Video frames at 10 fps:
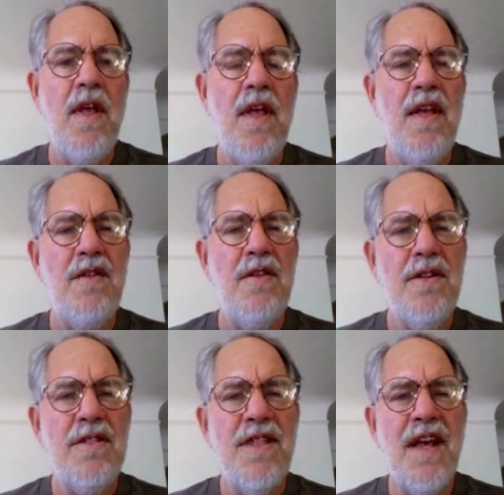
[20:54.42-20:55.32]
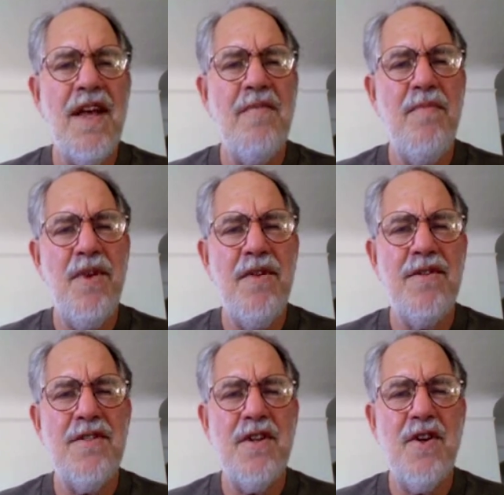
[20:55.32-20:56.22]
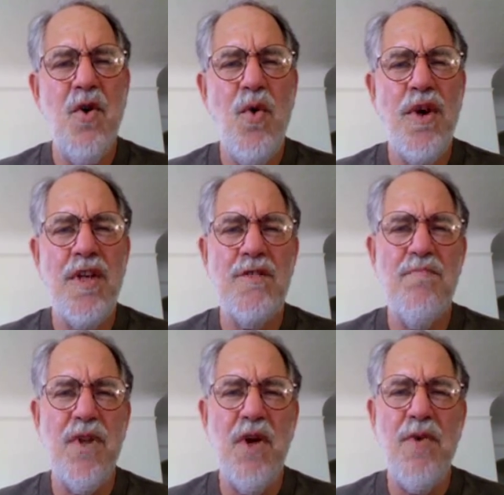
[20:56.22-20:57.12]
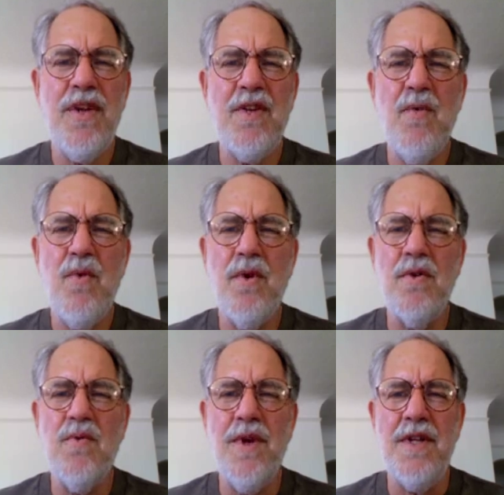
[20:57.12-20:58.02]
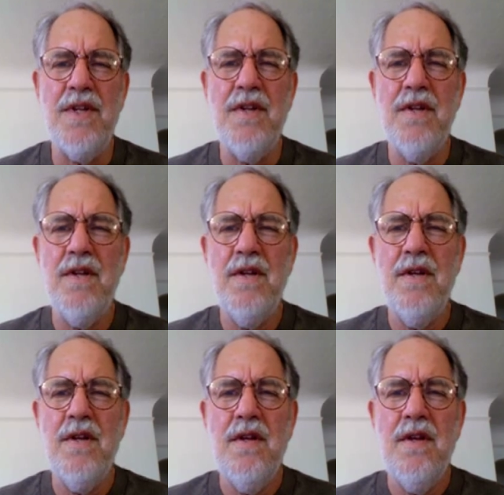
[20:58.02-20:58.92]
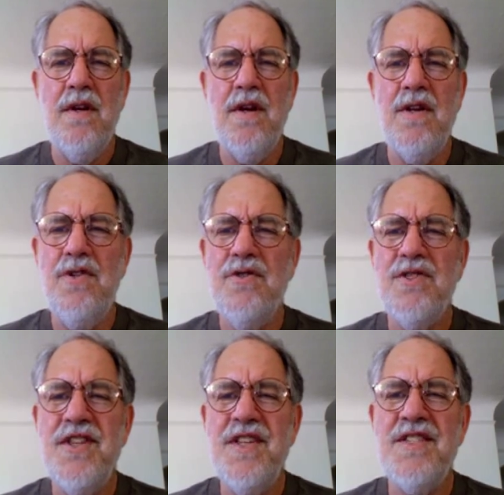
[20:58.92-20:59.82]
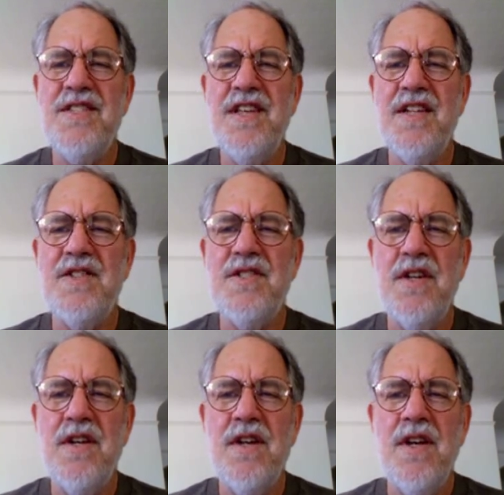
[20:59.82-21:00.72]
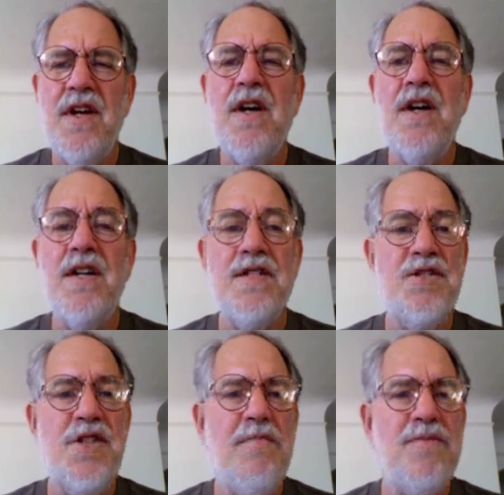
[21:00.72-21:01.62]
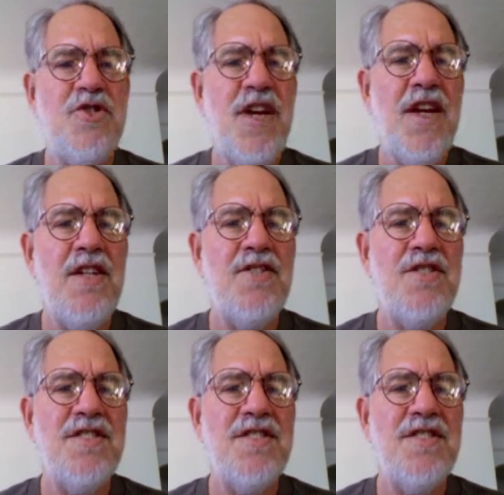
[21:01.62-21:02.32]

It looks like bills and coins blowing in a whirlwind. A news thing says, chump change is